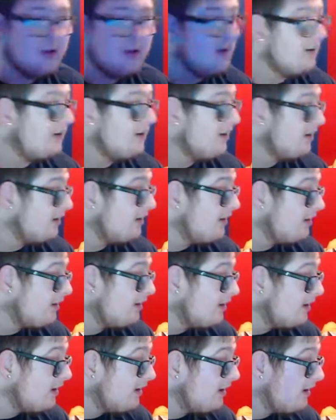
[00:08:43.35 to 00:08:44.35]

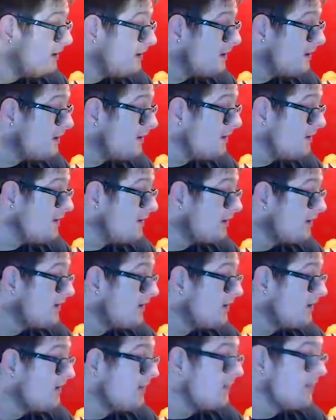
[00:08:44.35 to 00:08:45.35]

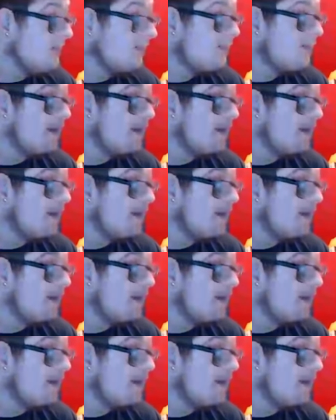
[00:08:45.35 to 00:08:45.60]
Nothing is said.